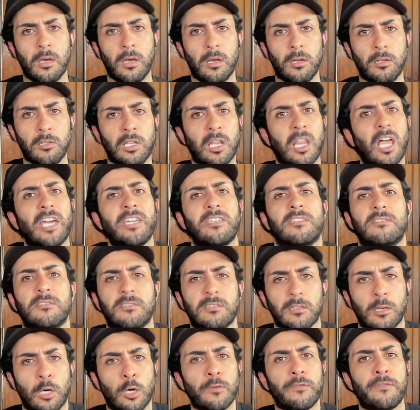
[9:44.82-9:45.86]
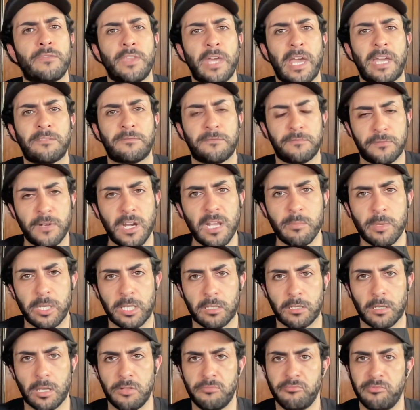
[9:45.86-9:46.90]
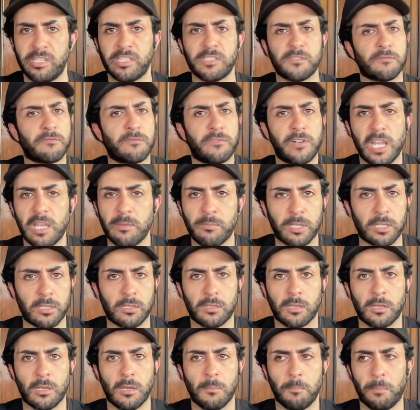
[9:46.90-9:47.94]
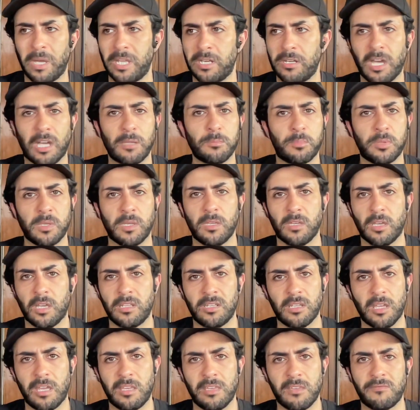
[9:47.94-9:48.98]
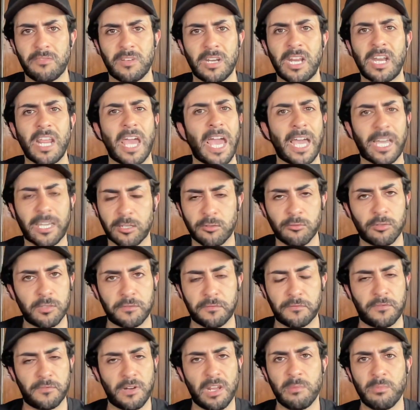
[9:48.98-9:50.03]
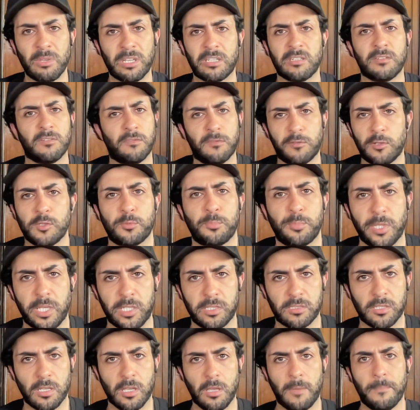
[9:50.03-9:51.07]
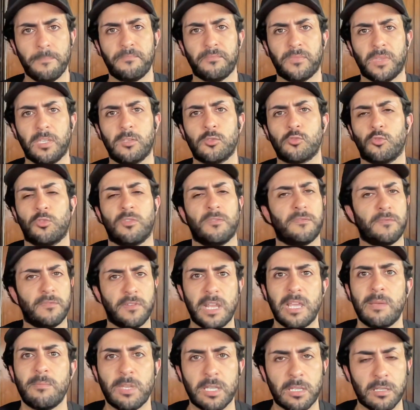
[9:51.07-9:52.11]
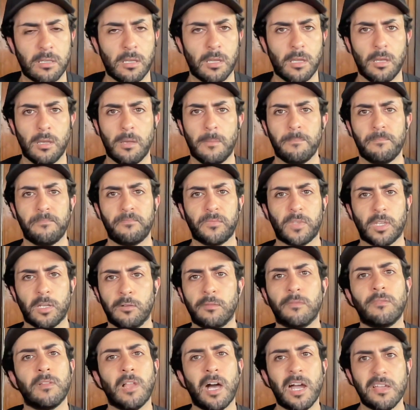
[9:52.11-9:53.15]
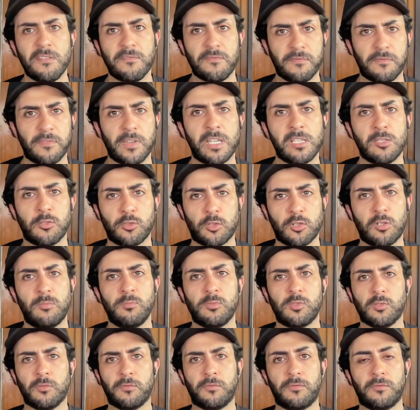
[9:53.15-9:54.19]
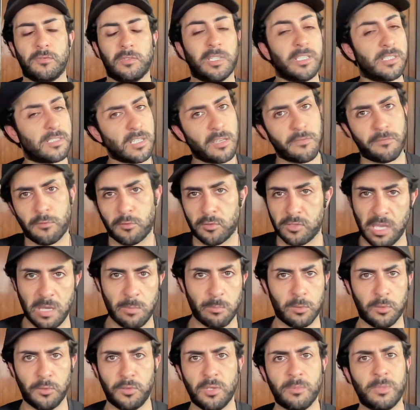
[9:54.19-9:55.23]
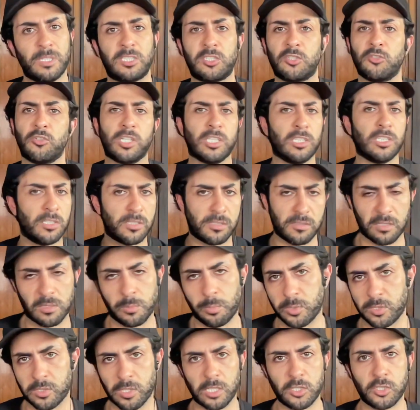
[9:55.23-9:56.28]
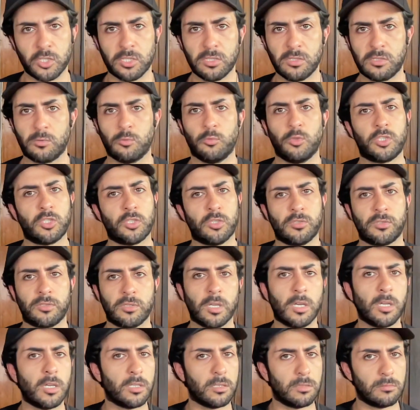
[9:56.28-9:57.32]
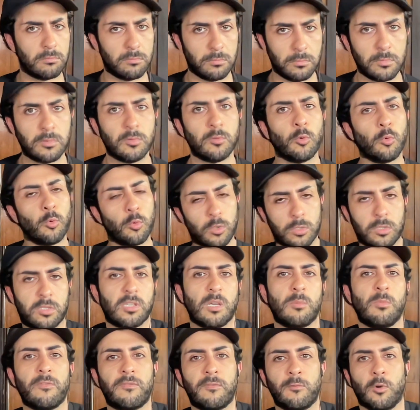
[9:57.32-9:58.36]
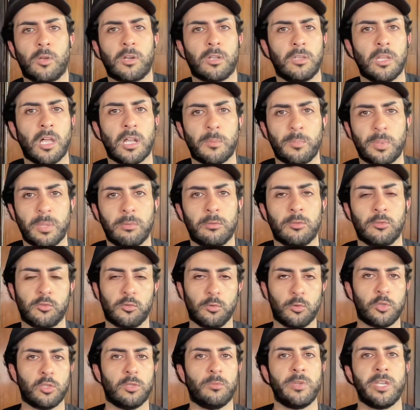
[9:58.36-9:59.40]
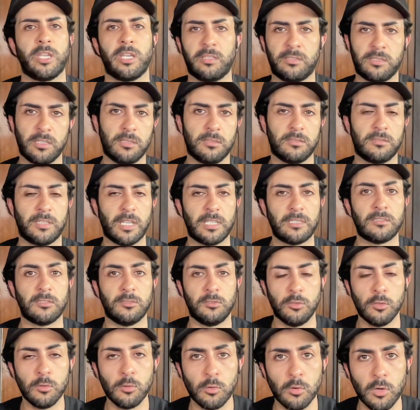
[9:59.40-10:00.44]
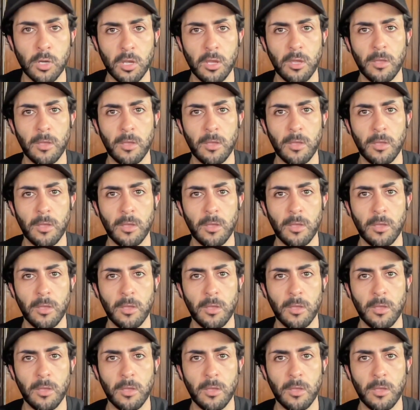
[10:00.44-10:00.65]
light of that framing. And this framing might not be even an accurate framing in the first place. So the framing of life in terms of, let's say, for example, the materialistic possessions, which is some of what a lot of people on social media tend to do,